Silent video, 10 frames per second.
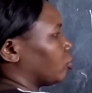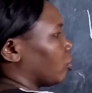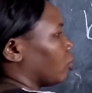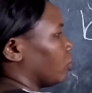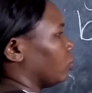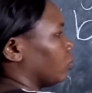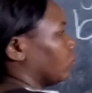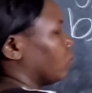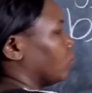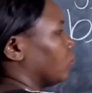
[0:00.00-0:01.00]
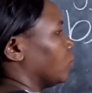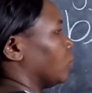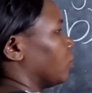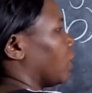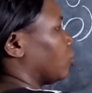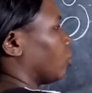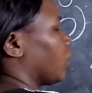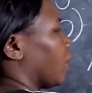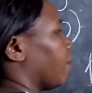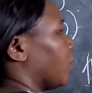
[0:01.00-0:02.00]
so. We are
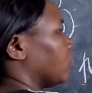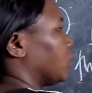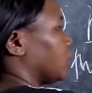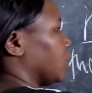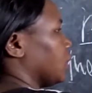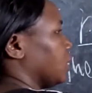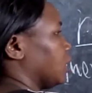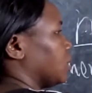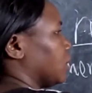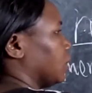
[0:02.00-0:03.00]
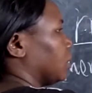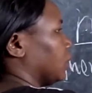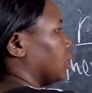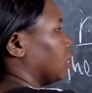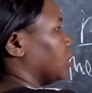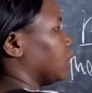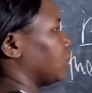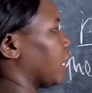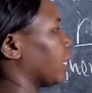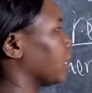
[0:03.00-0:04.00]
talking about since.
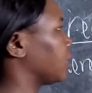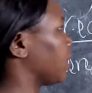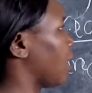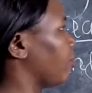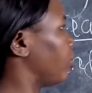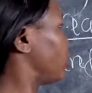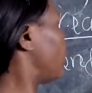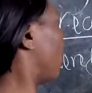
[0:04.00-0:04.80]
These are examples